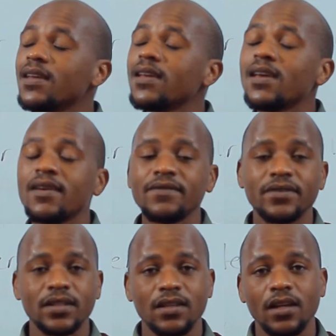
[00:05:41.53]

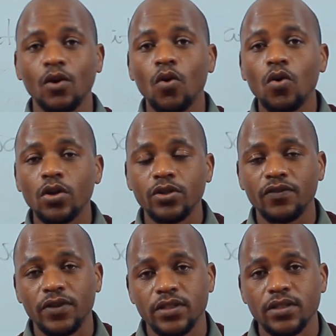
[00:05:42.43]
everything, all your
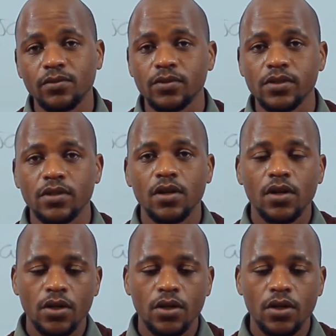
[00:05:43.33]
vegetables.